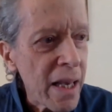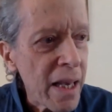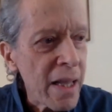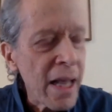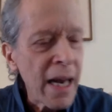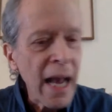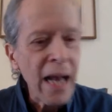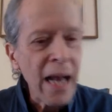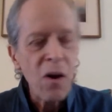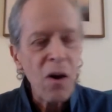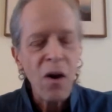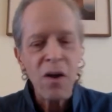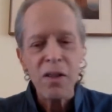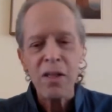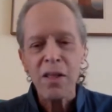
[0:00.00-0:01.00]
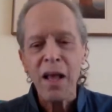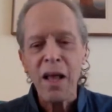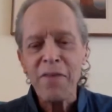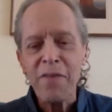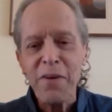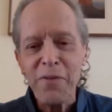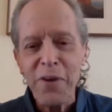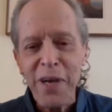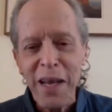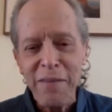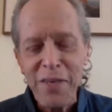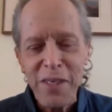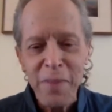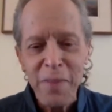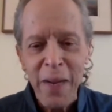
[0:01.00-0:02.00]
that I called the Love and
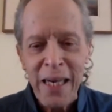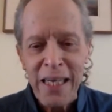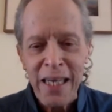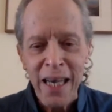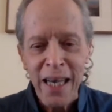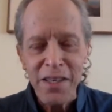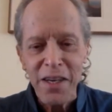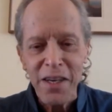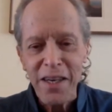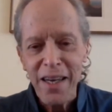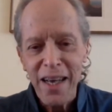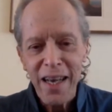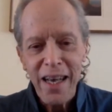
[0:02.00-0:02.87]
Forgiveness Meditation.